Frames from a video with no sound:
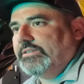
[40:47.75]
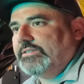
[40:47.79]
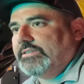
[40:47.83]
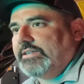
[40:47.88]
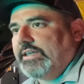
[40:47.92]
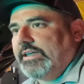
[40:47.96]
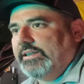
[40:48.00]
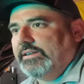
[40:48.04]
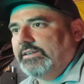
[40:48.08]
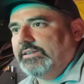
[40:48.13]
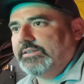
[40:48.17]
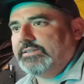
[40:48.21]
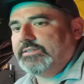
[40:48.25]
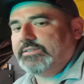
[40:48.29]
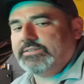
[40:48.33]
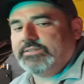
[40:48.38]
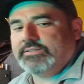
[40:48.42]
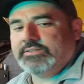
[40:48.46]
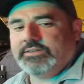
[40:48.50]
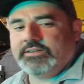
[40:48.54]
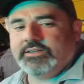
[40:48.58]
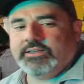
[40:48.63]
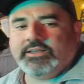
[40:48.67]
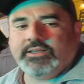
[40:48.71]

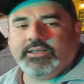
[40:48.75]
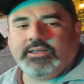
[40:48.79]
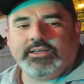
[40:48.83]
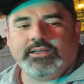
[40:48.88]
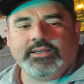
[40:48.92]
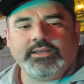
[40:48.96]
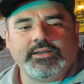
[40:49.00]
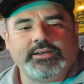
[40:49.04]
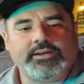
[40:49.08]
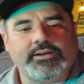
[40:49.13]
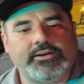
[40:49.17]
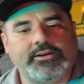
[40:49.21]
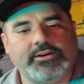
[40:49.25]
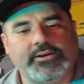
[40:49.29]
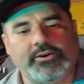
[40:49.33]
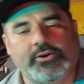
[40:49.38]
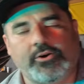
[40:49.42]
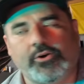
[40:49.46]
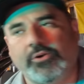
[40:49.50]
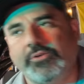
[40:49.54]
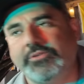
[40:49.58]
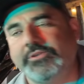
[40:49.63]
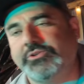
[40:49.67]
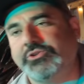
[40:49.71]
stainless,
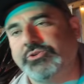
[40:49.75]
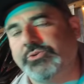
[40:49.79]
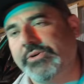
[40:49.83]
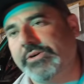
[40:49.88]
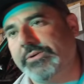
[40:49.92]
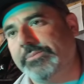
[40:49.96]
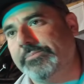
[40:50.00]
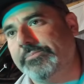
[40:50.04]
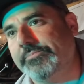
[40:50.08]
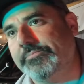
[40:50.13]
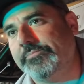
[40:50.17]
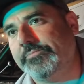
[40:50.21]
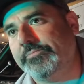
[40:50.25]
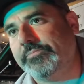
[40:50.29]
all the trim.